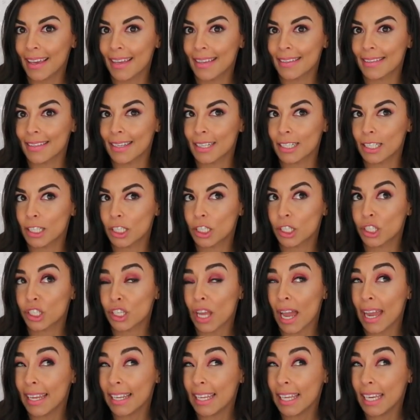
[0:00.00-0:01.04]
Is it
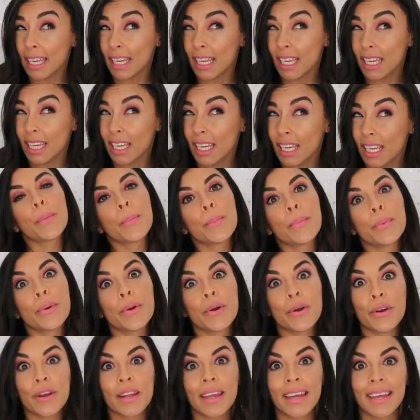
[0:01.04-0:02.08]
shiny,
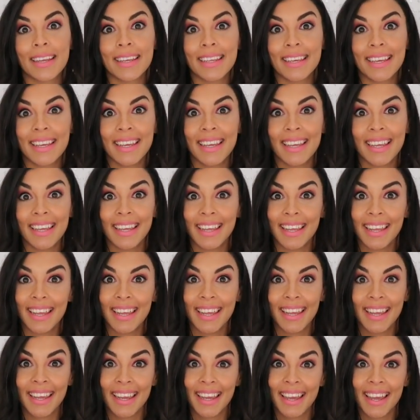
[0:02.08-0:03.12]

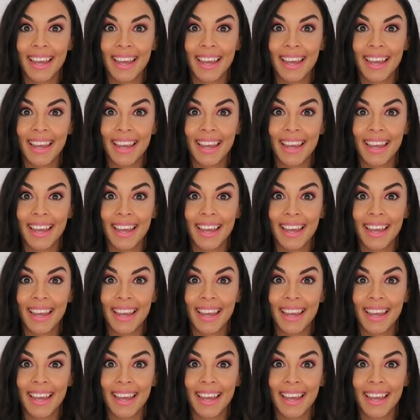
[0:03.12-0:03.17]
pretty?